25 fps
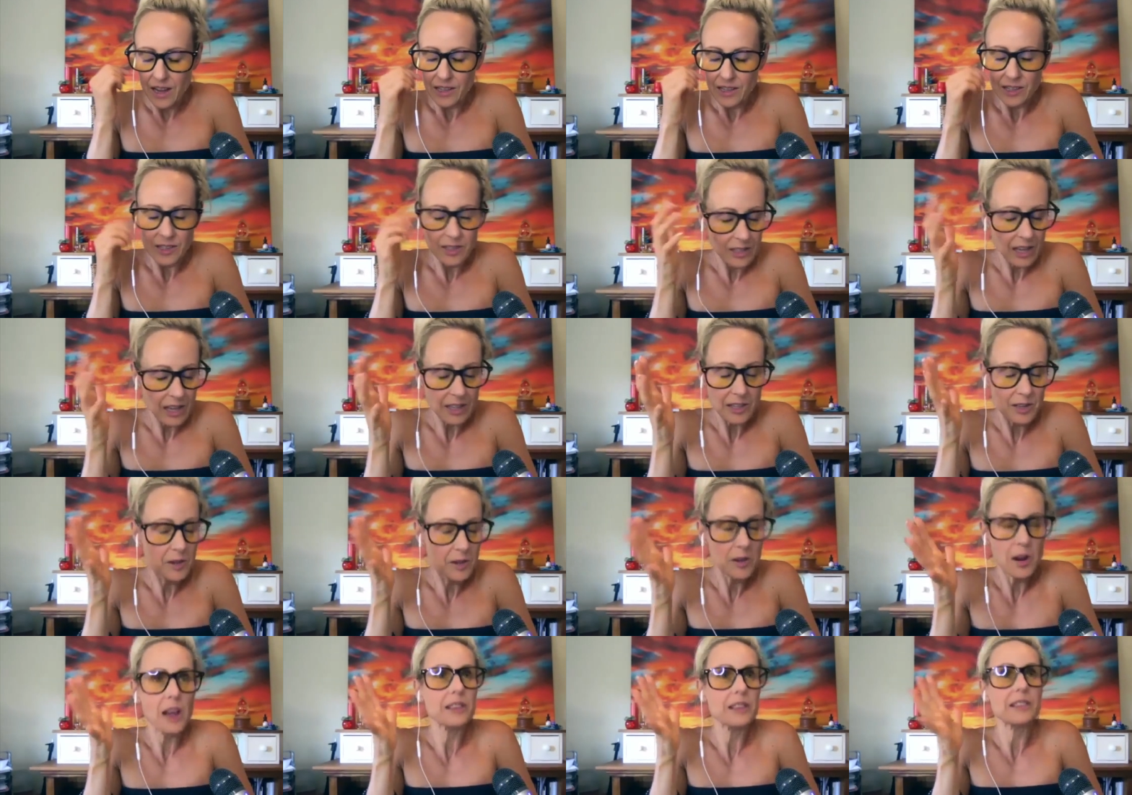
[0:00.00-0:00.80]
questions.
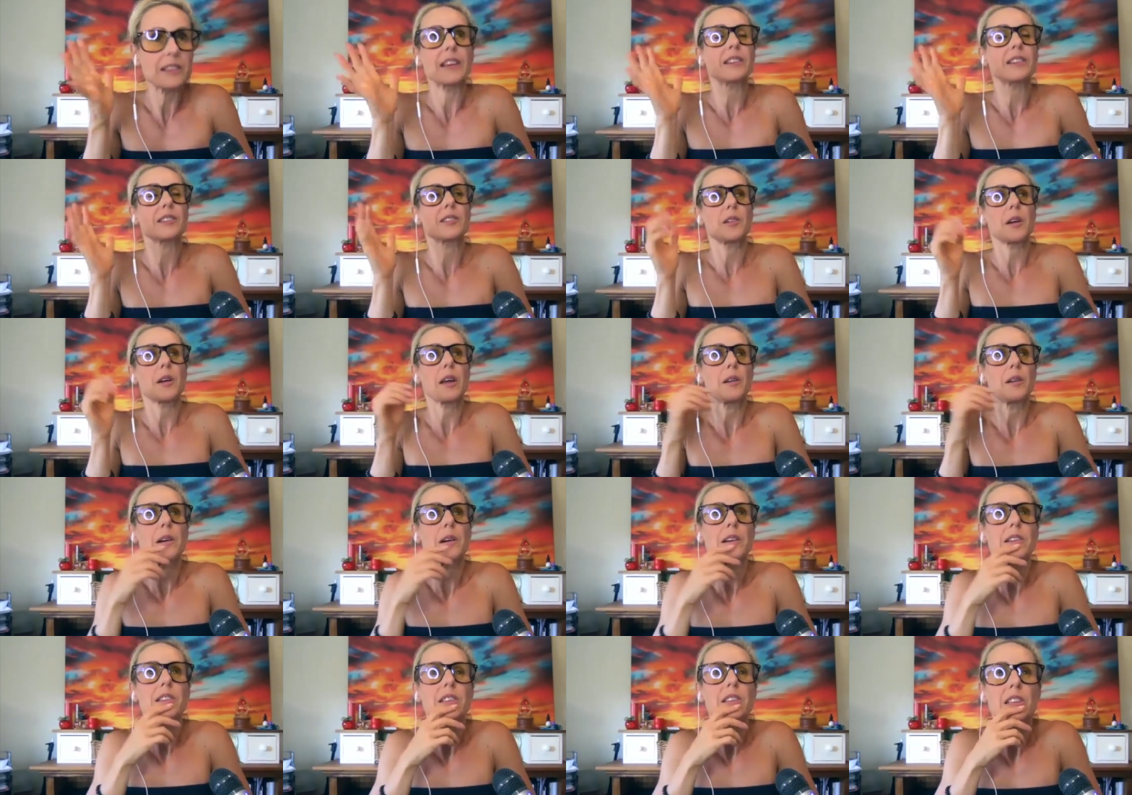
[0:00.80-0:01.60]
Such great
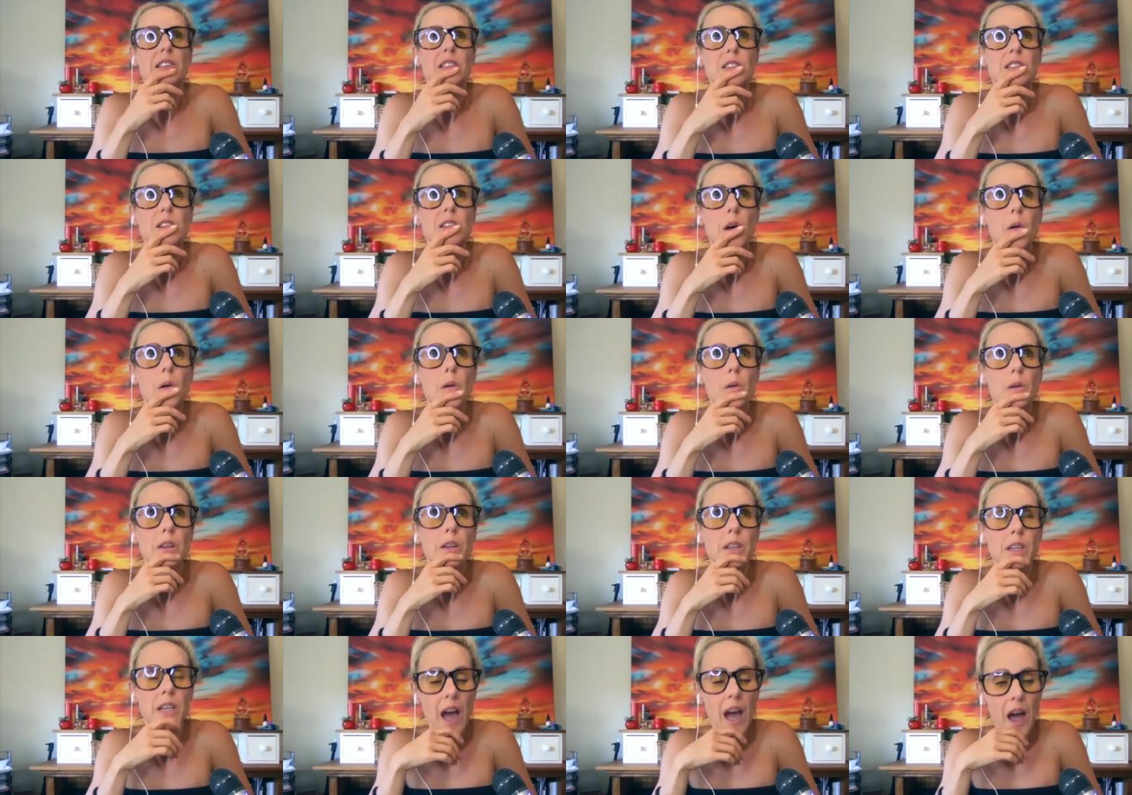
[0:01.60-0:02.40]
questions. So
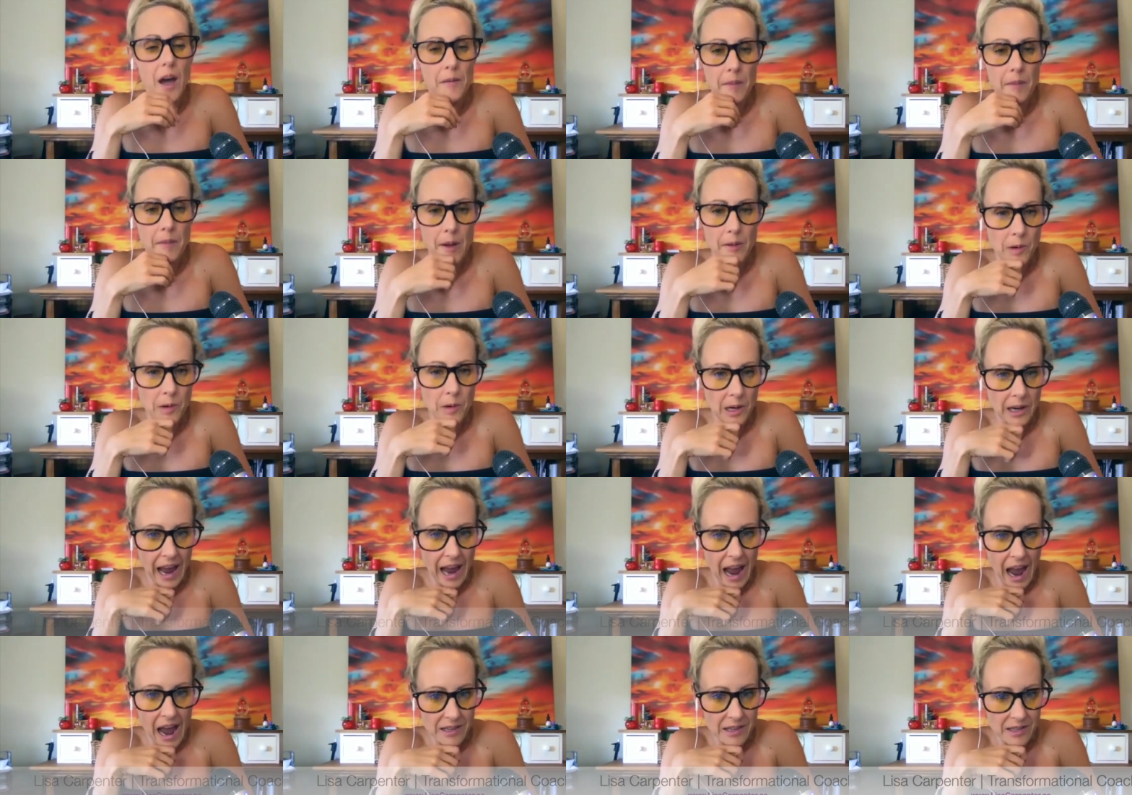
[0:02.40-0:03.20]
yeah, my work
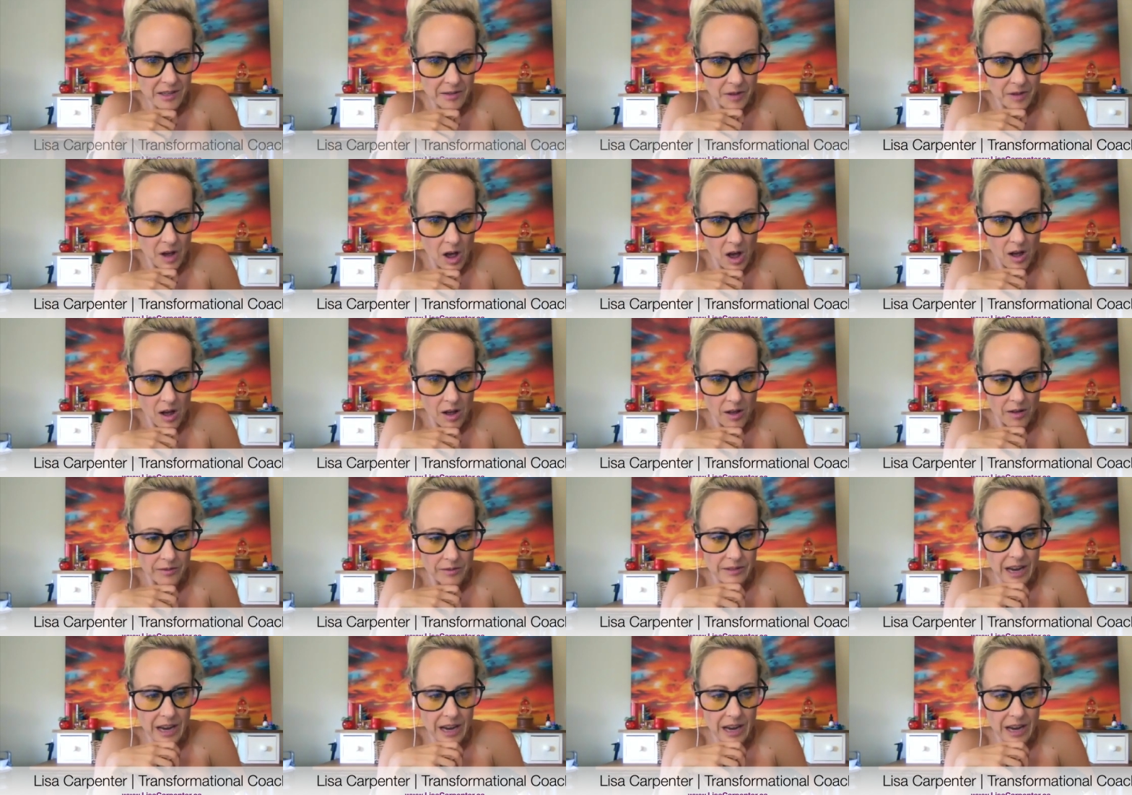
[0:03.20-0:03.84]
has evolved.